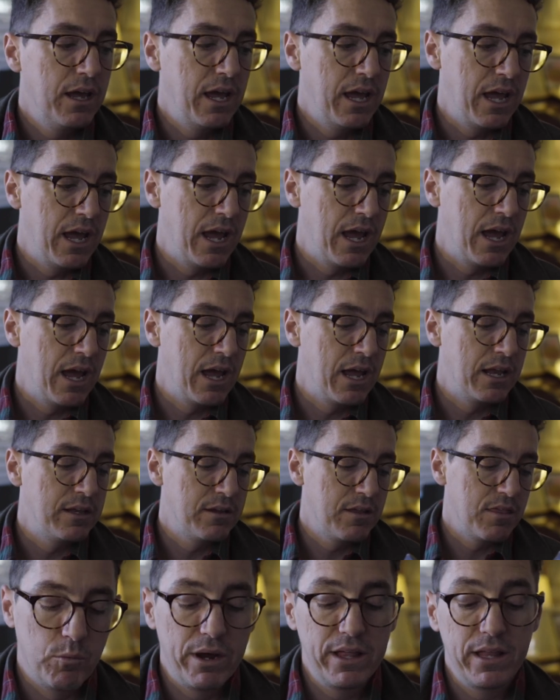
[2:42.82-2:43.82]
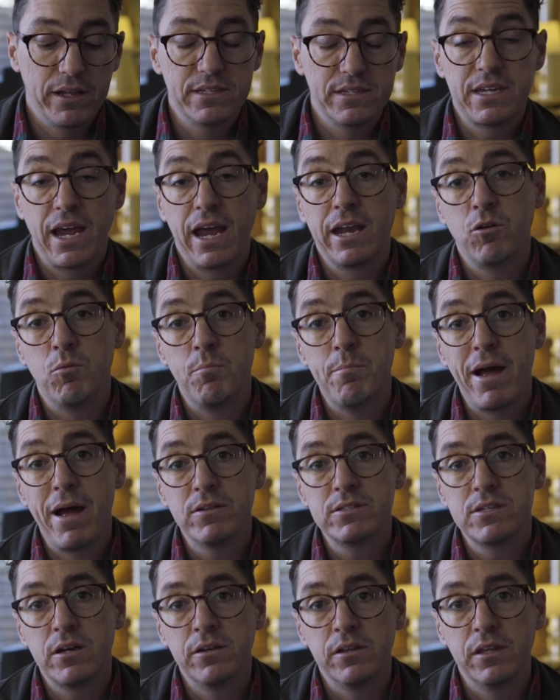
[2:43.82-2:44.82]
and the way that this handle
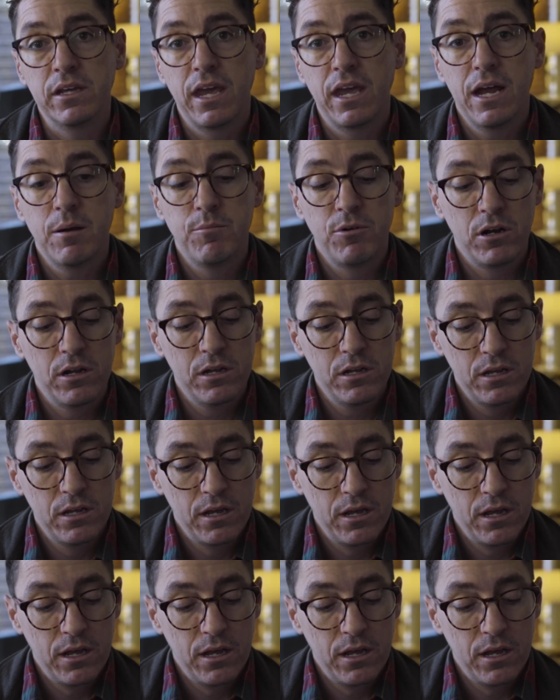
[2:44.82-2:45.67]
mounts onto the camera,